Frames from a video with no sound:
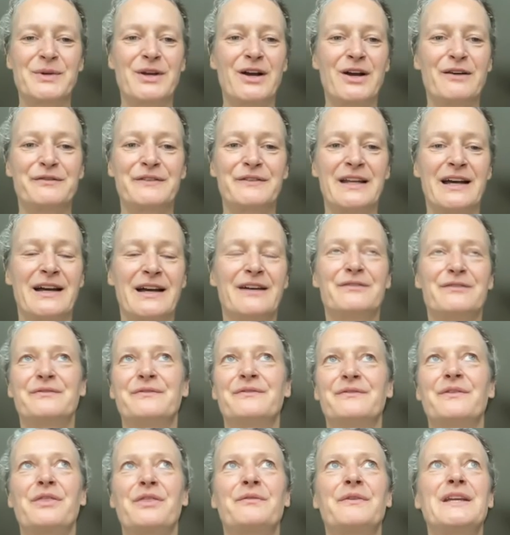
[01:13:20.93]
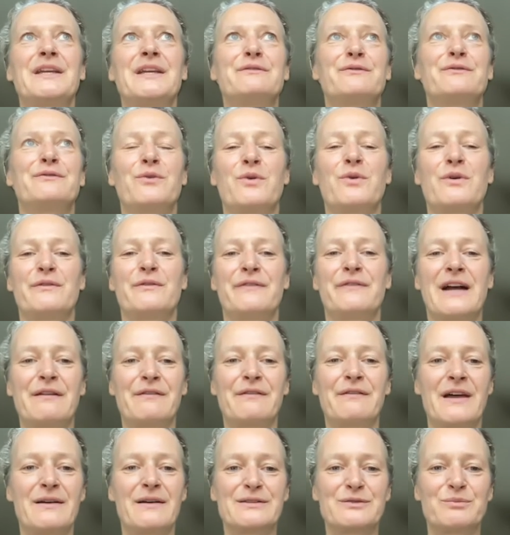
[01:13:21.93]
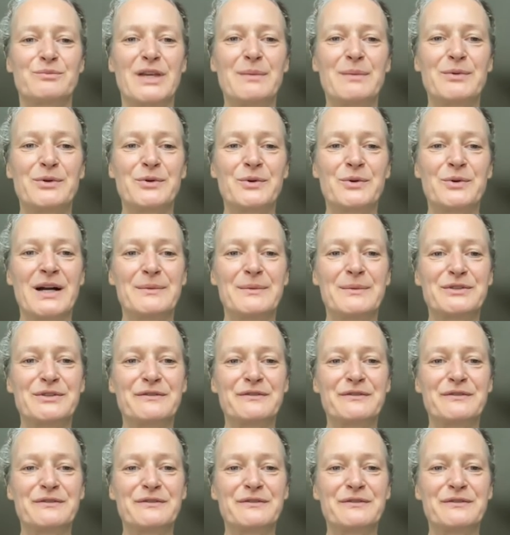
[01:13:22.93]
We often have 3,000, 4,000, 5,000 people who come to